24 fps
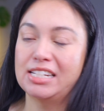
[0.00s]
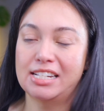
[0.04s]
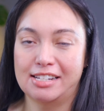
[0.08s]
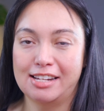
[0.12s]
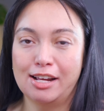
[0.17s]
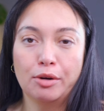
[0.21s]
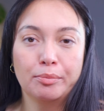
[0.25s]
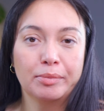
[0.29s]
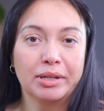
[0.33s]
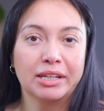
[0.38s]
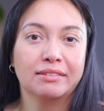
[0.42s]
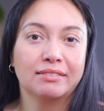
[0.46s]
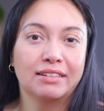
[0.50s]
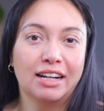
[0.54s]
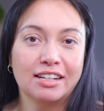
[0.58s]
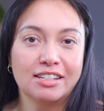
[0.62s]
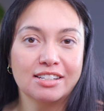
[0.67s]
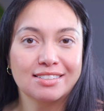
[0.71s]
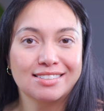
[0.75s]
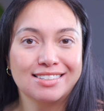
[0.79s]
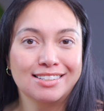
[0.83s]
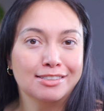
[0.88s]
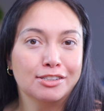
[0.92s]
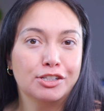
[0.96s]
They did tell me. I
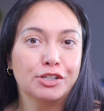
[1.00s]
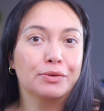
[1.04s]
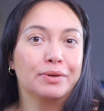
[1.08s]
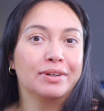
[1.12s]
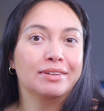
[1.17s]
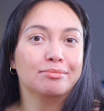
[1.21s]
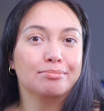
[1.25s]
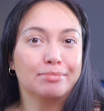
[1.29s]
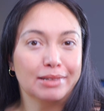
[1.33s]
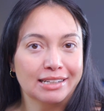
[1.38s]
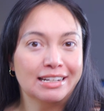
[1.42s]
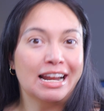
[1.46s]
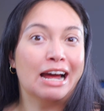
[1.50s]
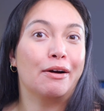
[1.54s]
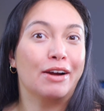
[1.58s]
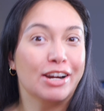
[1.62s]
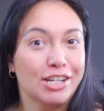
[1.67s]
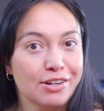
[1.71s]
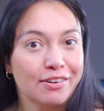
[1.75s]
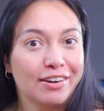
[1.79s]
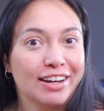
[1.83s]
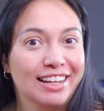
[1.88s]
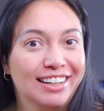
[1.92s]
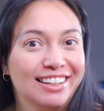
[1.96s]
just didn't do it, but now
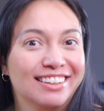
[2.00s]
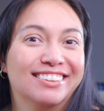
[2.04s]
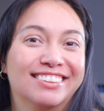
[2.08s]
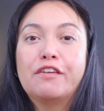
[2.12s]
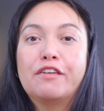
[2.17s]
I do it.